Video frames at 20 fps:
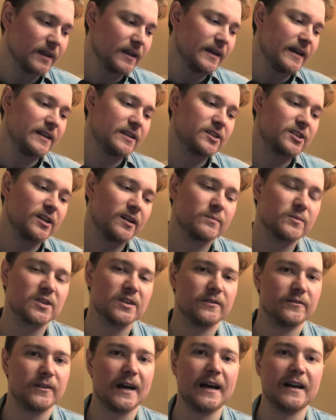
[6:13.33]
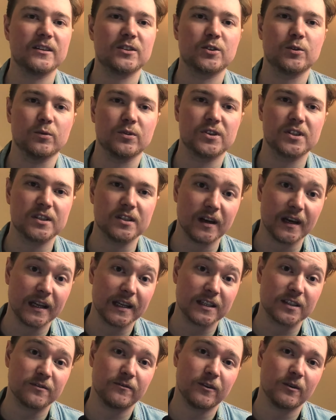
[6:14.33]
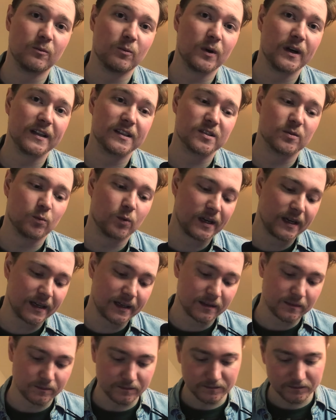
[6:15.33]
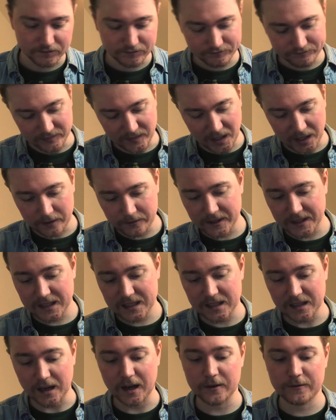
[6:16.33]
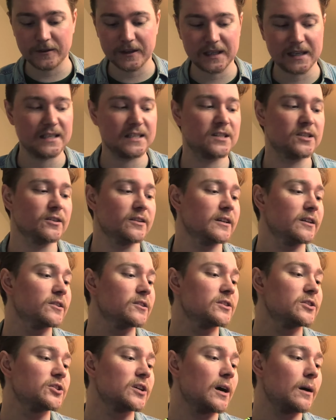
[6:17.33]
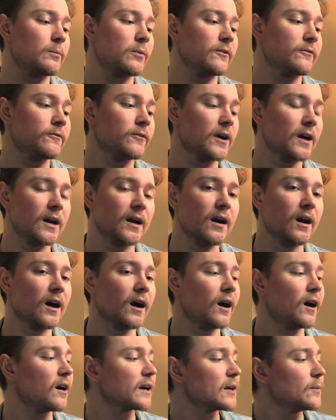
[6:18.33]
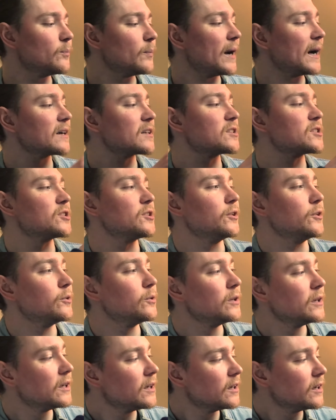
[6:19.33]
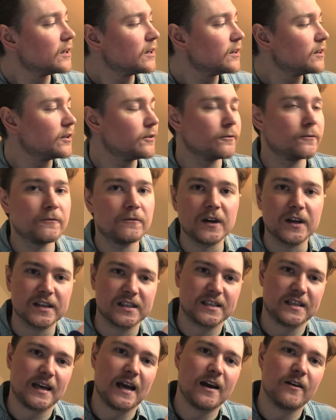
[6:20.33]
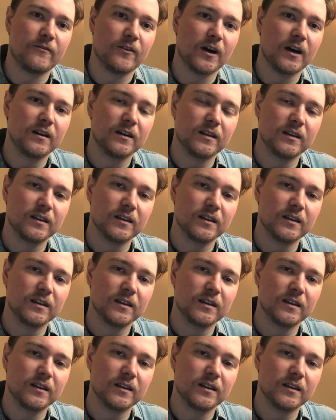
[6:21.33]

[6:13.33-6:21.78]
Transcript: in terms of actual stylish footwear to wear, I think he's done a good job of harking back to the first ever